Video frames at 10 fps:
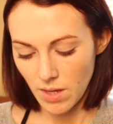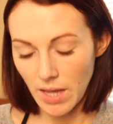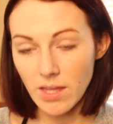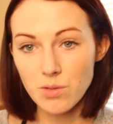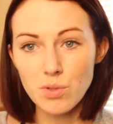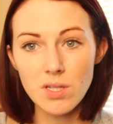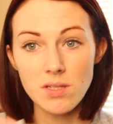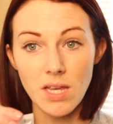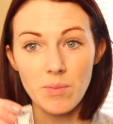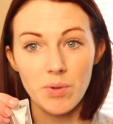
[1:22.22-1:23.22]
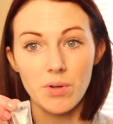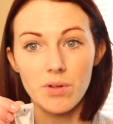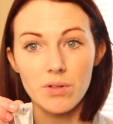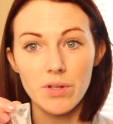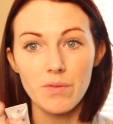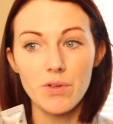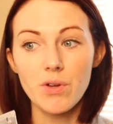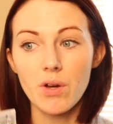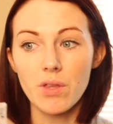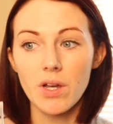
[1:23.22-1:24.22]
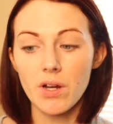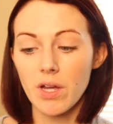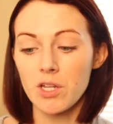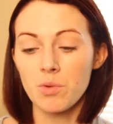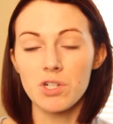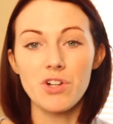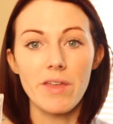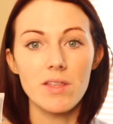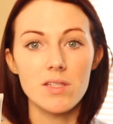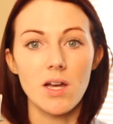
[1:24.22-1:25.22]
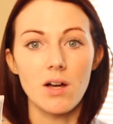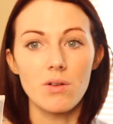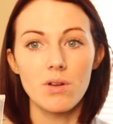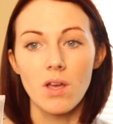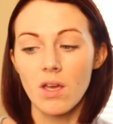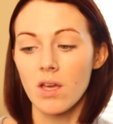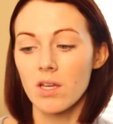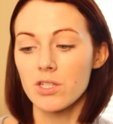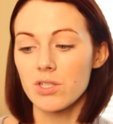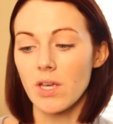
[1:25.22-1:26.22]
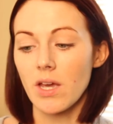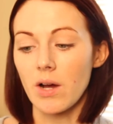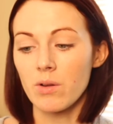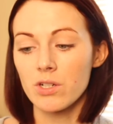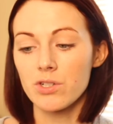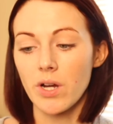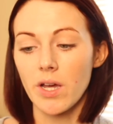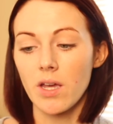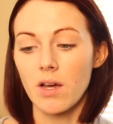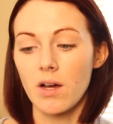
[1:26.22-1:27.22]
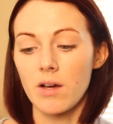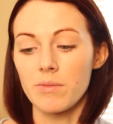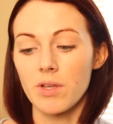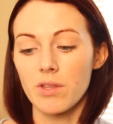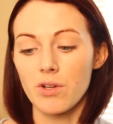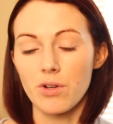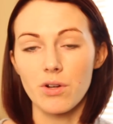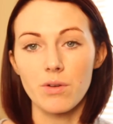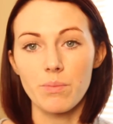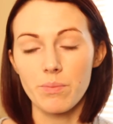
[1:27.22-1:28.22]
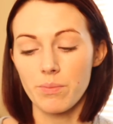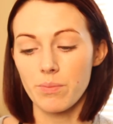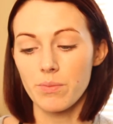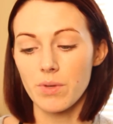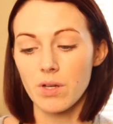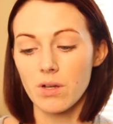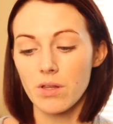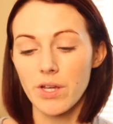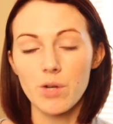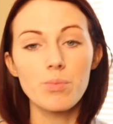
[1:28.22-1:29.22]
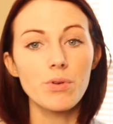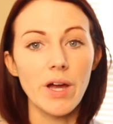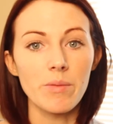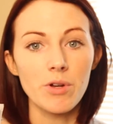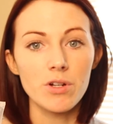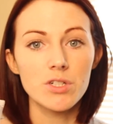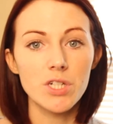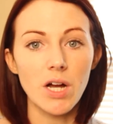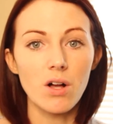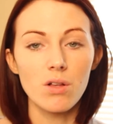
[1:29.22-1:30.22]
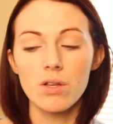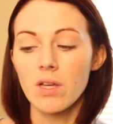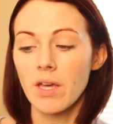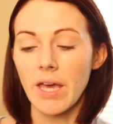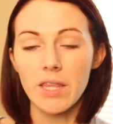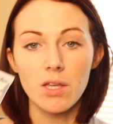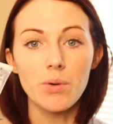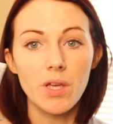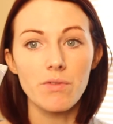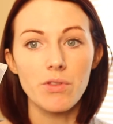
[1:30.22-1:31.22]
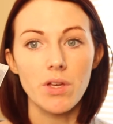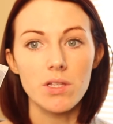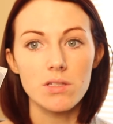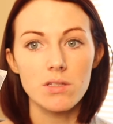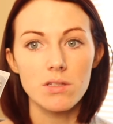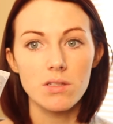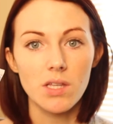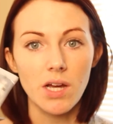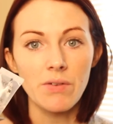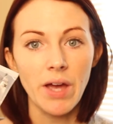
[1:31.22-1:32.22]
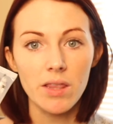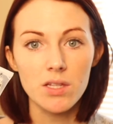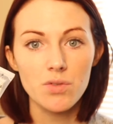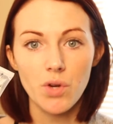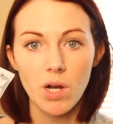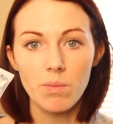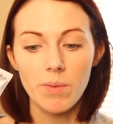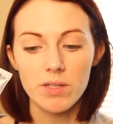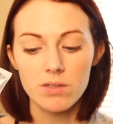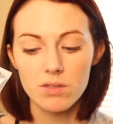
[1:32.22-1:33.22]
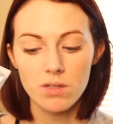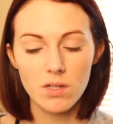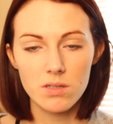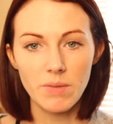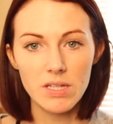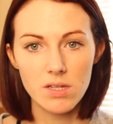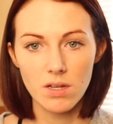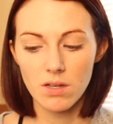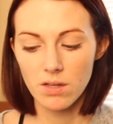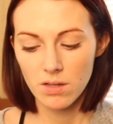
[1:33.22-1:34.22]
and this was a sample. If you go there and you want to try this out, say, I want to try your clear primer gel, and they'll give you this. Like, I've had this for a couple months. It's amazing.